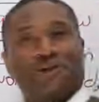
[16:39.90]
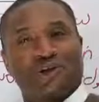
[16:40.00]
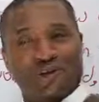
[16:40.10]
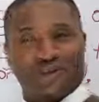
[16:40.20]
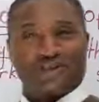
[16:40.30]
a
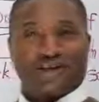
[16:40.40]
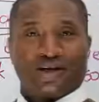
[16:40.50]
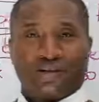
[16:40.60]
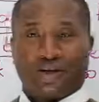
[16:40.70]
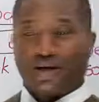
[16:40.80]
lot of the
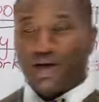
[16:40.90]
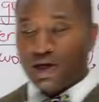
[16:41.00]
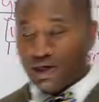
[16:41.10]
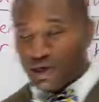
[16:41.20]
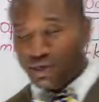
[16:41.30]
time.
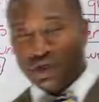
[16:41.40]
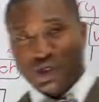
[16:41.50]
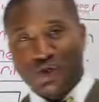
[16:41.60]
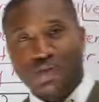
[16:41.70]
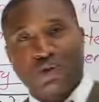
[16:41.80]
So when
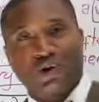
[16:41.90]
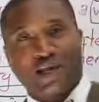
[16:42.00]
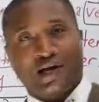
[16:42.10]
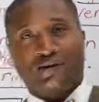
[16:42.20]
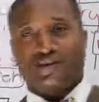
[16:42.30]
you
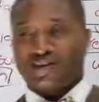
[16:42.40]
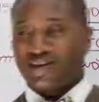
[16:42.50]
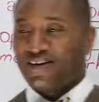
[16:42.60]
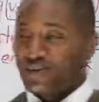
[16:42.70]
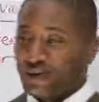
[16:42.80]
pull out
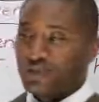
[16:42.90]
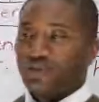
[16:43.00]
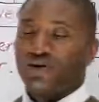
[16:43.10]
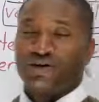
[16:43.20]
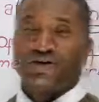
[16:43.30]
this
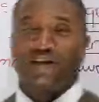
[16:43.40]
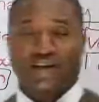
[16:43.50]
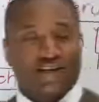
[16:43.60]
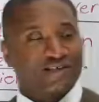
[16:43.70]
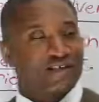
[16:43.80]
word,
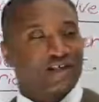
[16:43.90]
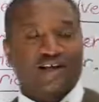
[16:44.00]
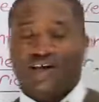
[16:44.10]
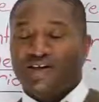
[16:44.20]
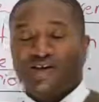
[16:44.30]
let's
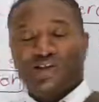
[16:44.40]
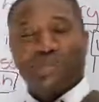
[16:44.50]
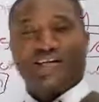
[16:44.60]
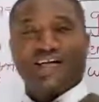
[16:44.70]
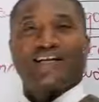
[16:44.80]
say, you're
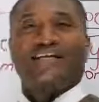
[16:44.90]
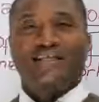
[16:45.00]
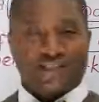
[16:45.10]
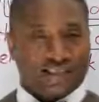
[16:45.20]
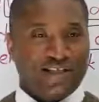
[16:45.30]
speaking like
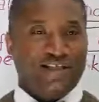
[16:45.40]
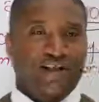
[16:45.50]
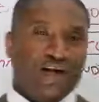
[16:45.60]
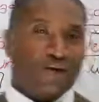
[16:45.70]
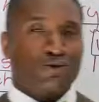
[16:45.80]
this, see?
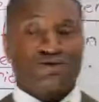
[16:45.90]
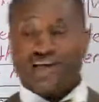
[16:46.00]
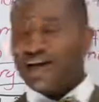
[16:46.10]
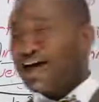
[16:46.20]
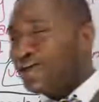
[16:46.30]
And you
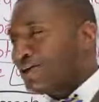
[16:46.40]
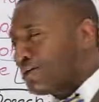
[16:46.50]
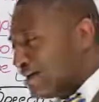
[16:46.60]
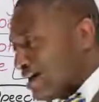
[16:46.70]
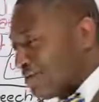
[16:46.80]
say,
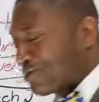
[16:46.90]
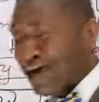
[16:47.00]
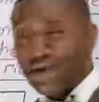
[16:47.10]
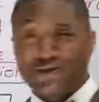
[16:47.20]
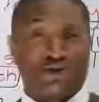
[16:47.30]
I am
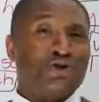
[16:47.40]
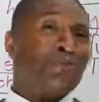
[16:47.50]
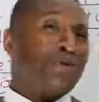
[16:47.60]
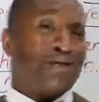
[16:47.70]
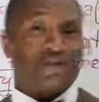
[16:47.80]
rather
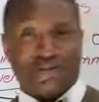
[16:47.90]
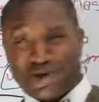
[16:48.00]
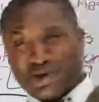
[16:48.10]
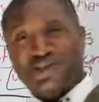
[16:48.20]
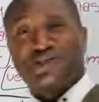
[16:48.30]
jubilant
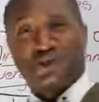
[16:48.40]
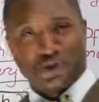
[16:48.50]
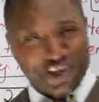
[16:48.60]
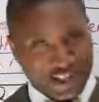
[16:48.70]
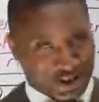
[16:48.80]
about this
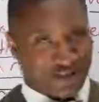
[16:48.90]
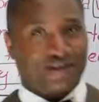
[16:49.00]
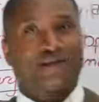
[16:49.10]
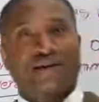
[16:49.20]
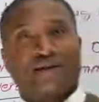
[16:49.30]

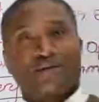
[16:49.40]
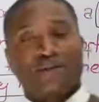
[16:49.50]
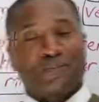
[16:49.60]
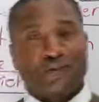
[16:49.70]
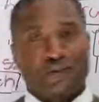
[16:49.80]
situation.
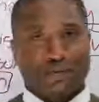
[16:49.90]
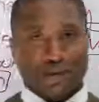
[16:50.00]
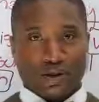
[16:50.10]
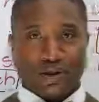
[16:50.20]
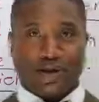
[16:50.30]
People will go,
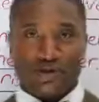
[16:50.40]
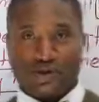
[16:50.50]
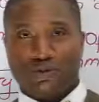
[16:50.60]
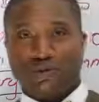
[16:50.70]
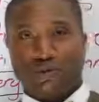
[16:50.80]
what the
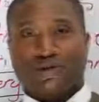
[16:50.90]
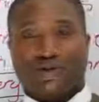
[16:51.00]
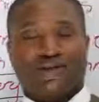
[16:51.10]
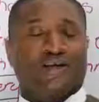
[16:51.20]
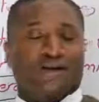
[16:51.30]
hell's
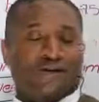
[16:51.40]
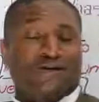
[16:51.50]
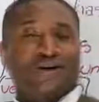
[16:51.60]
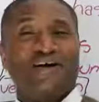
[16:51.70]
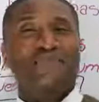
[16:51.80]
jubilant? You
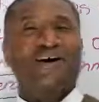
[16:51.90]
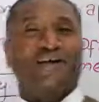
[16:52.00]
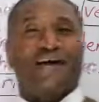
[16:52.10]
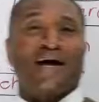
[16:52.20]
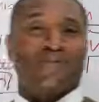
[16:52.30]
know, I'm
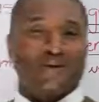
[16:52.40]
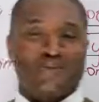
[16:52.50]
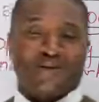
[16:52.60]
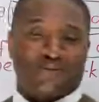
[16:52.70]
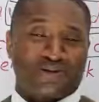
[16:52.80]
very happy
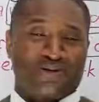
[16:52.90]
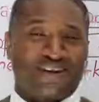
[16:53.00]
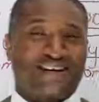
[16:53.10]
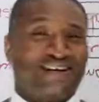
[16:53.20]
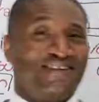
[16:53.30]
about what's
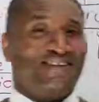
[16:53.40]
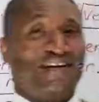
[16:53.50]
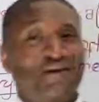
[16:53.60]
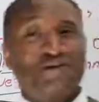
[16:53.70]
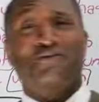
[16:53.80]
going on here.
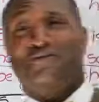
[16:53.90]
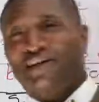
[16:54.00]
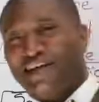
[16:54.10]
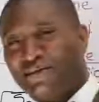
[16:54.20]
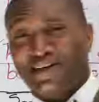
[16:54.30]
How are you
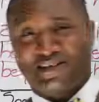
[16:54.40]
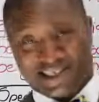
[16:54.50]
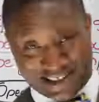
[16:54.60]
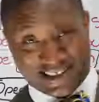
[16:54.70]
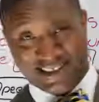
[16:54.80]
feeling about
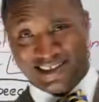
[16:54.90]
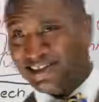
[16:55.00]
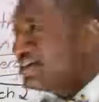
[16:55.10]
it? Huh?